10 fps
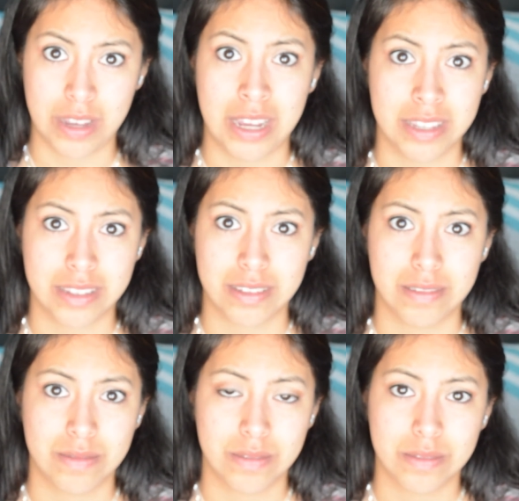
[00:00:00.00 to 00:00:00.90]
As
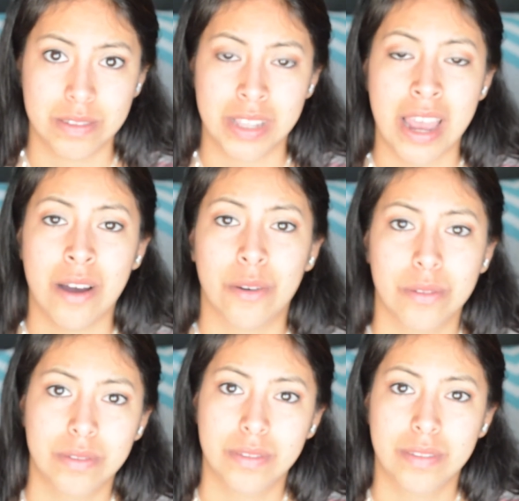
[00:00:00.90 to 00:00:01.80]
now,
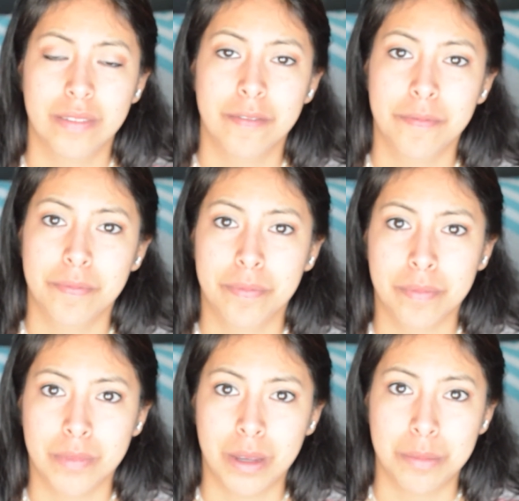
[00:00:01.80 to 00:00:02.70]

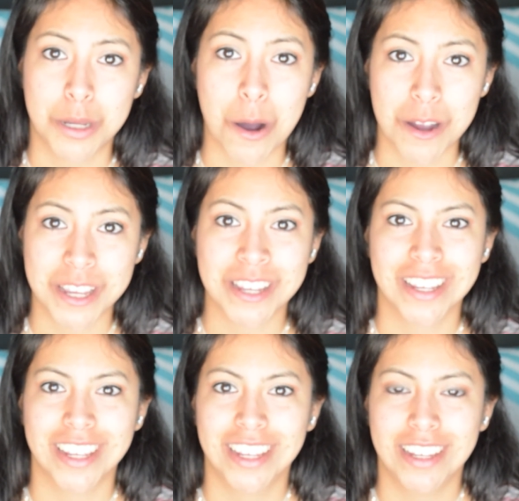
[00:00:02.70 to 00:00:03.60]
I'm talking
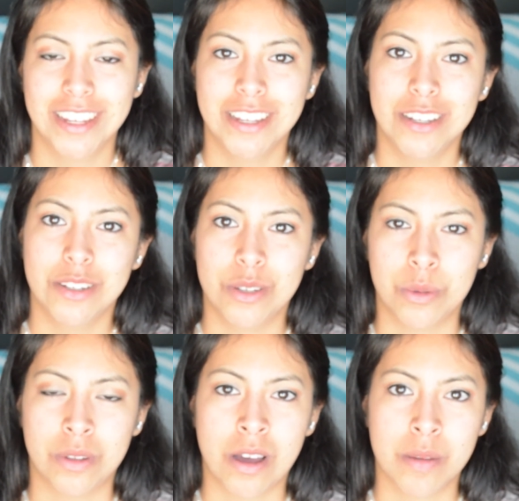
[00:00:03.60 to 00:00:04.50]
to
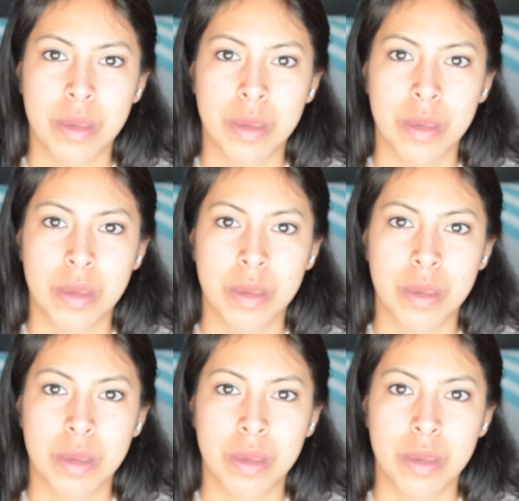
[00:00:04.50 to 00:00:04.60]
a lot of